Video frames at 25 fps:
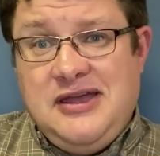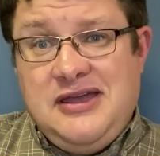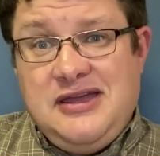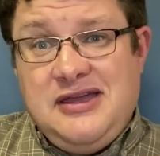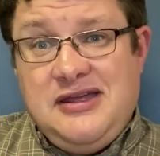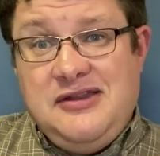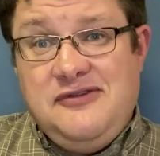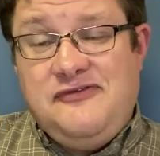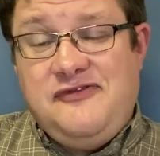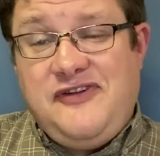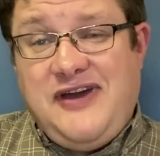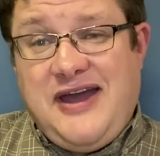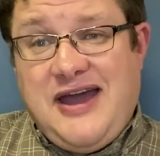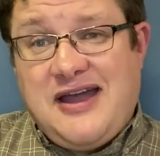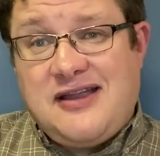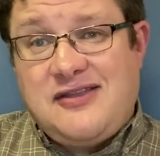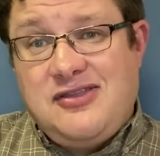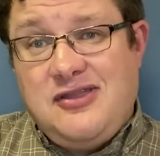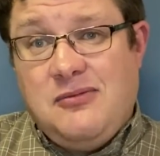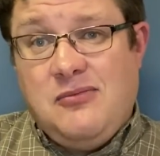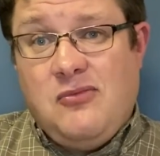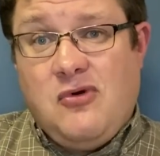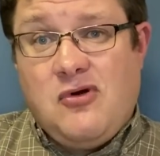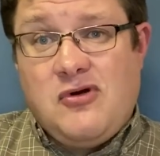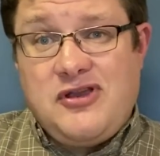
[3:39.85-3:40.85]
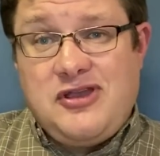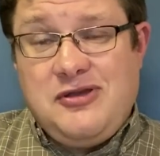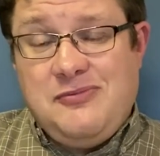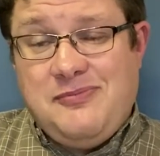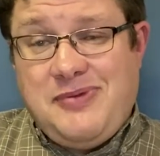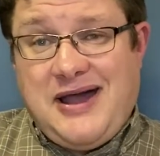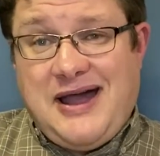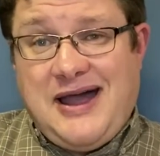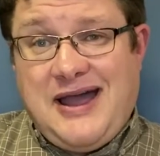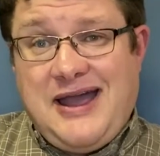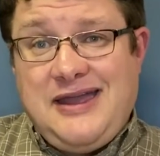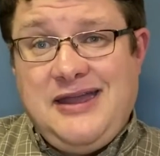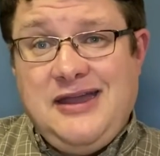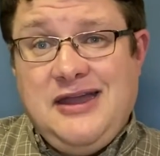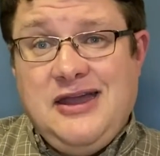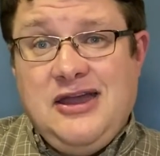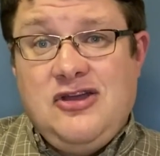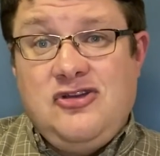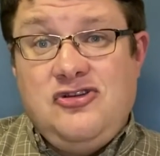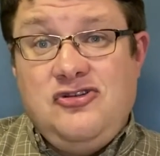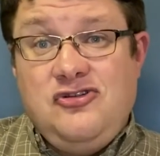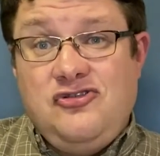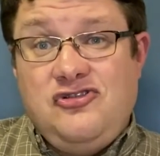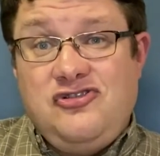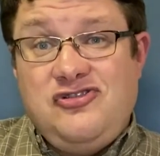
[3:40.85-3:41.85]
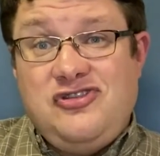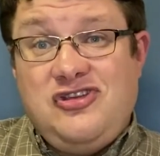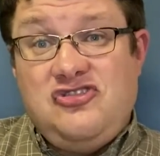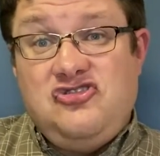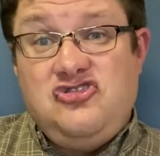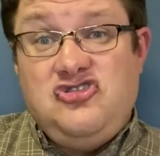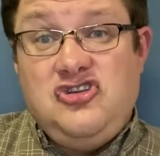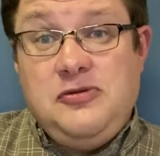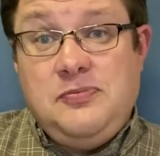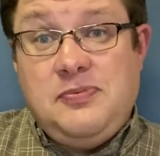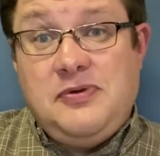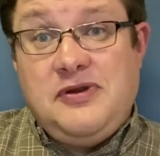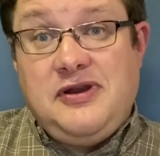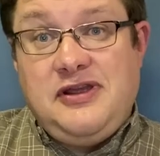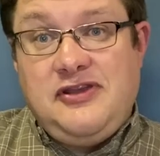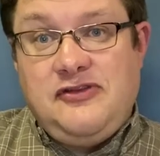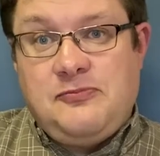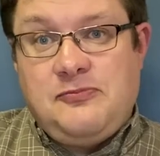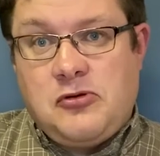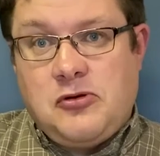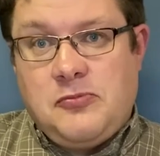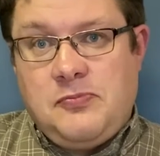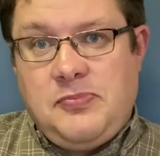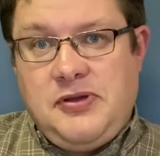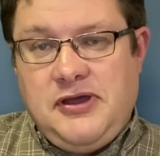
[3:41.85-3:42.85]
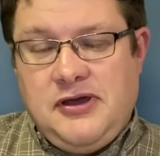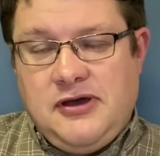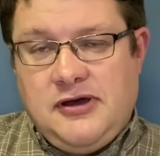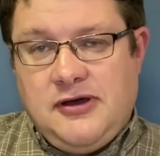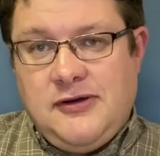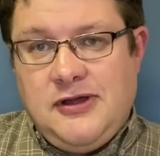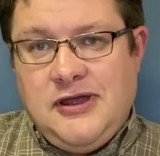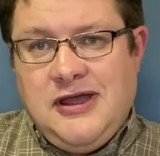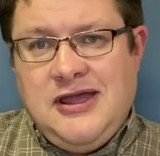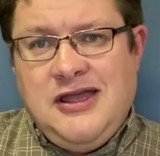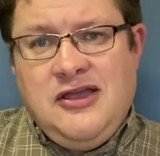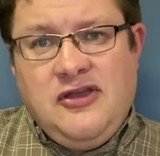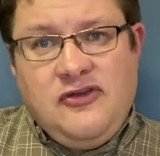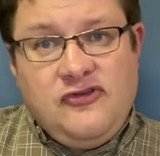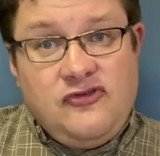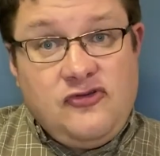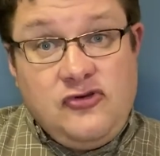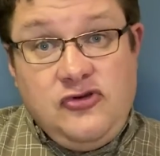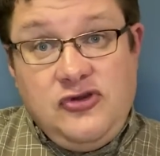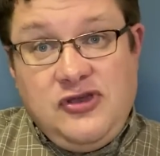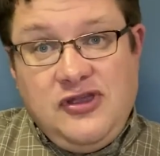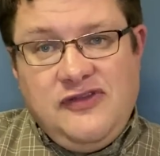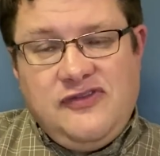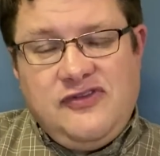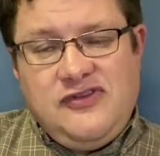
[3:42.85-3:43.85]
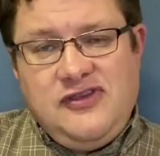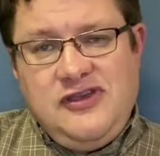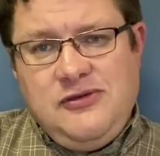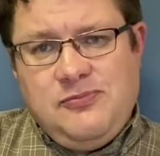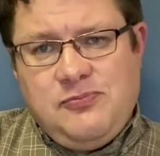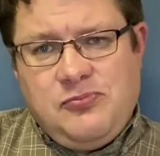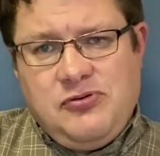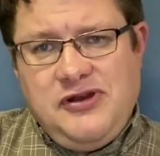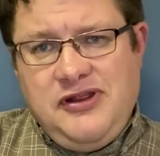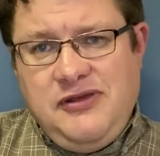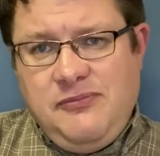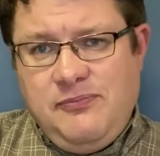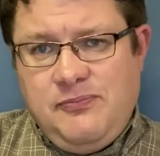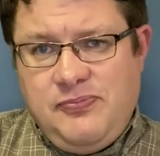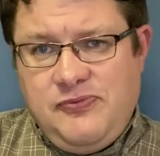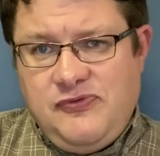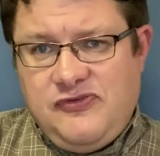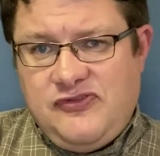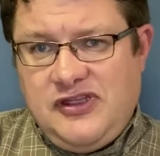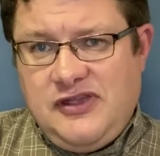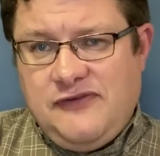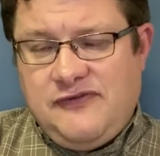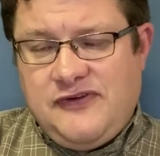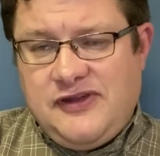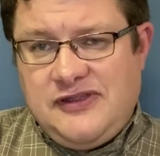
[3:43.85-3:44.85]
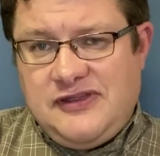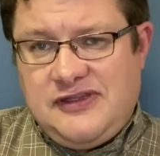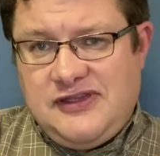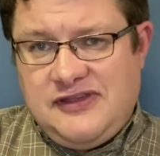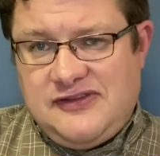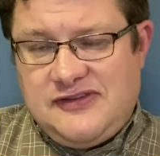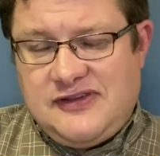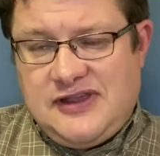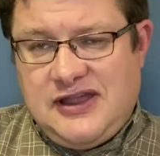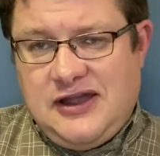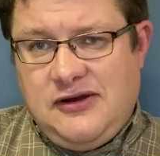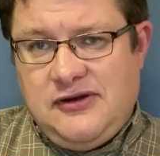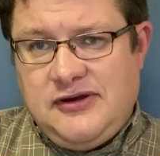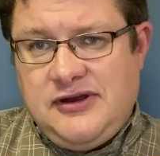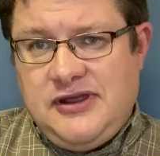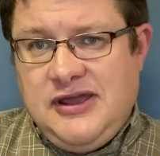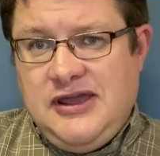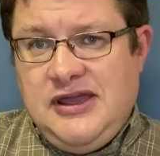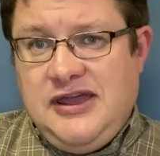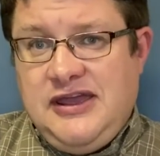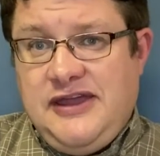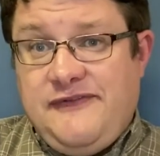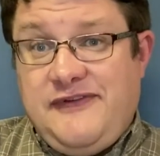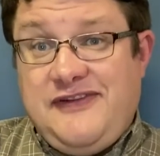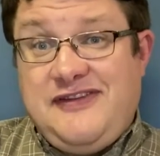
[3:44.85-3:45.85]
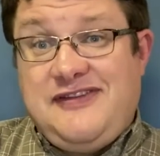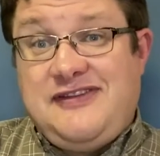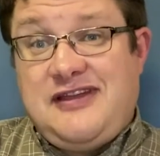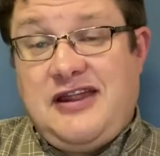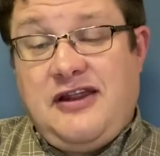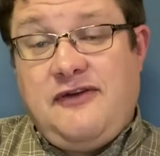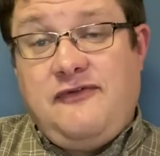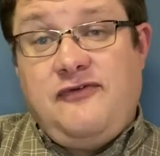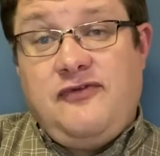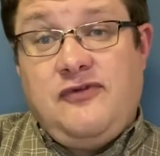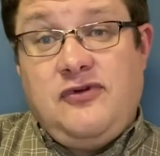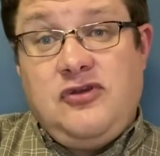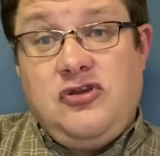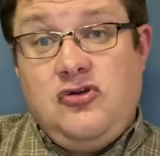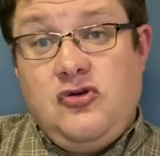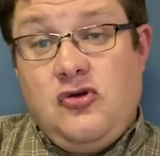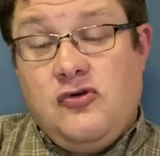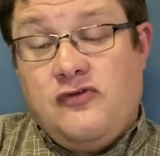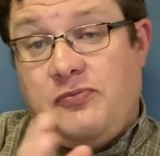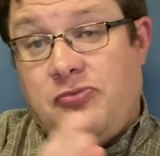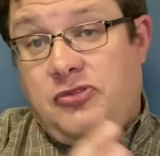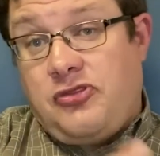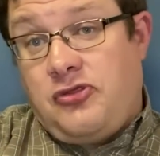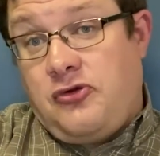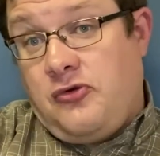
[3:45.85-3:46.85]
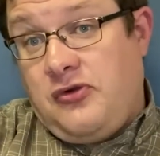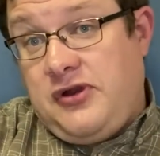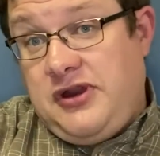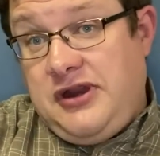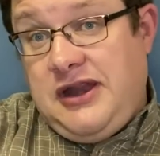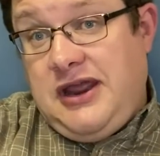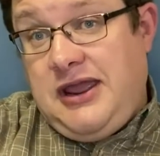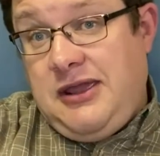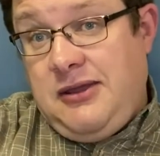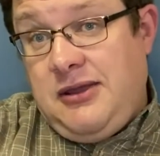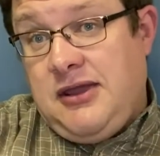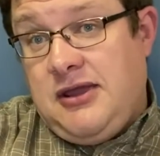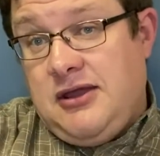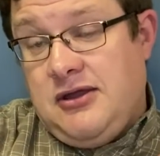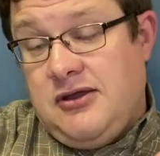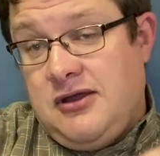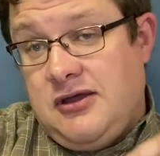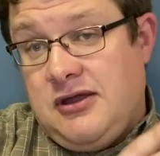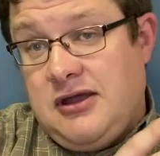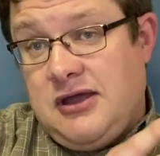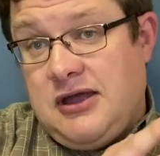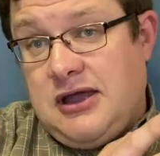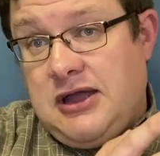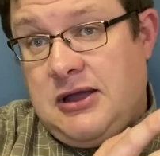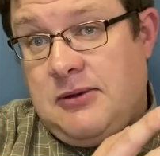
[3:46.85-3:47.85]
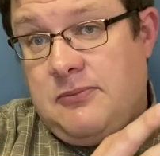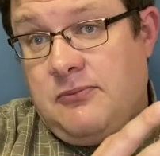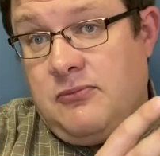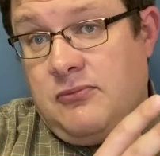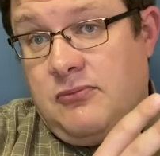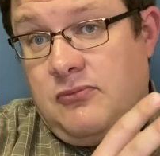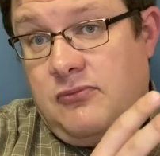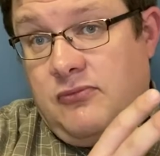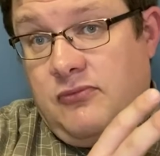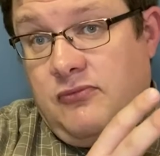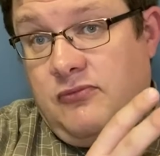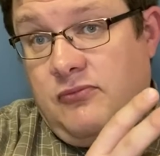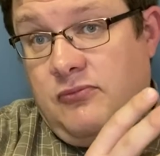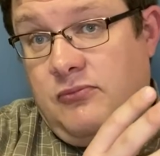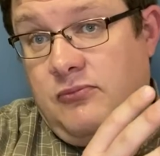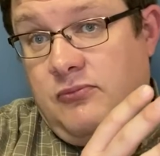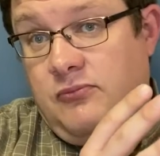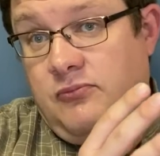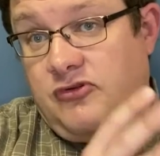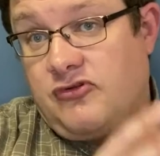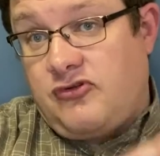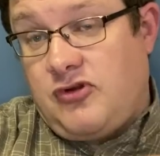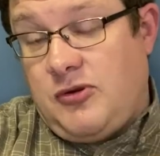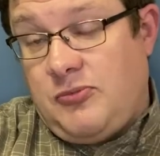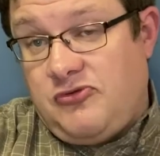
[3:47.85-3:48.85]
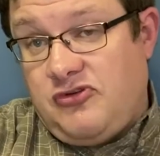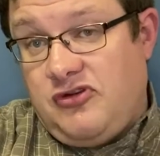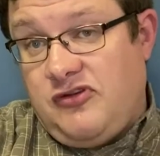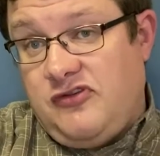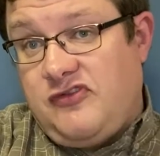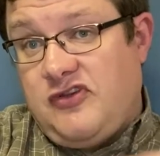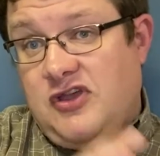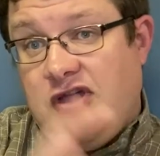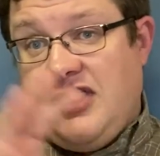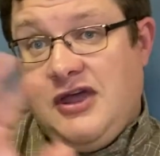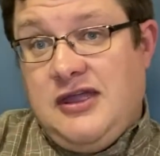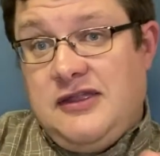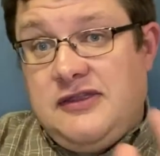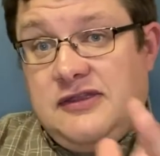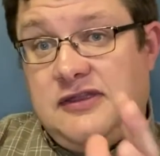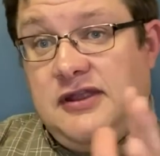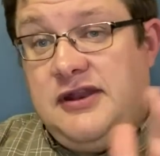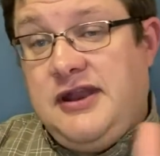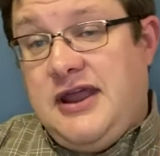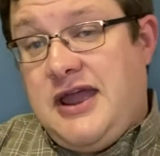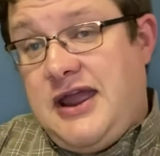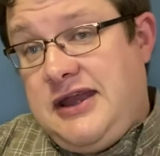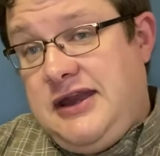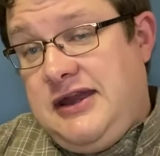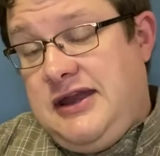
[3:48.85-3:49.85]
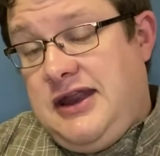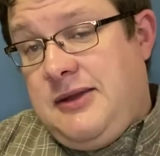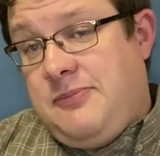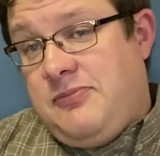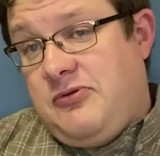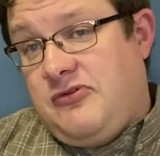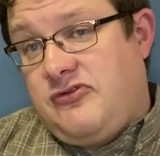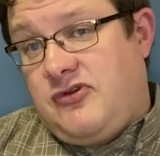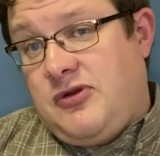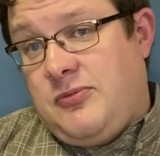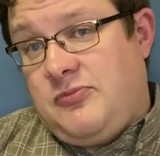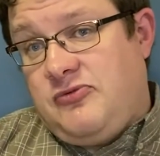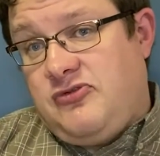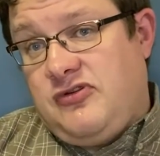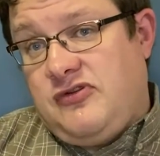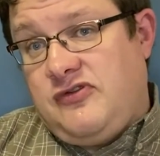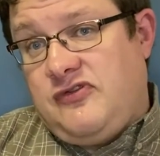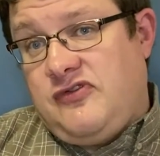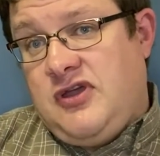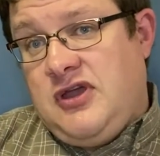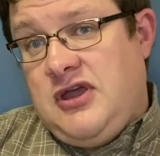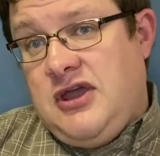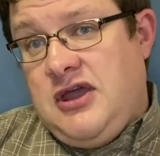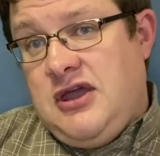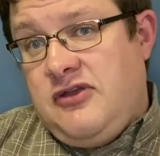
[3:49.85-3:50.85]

In fact, the more you buy, usually the cheaper it is per pill. So you can see a pretty significant discount if instead of you go from 30-day prescriptions to 90-day prescriptions.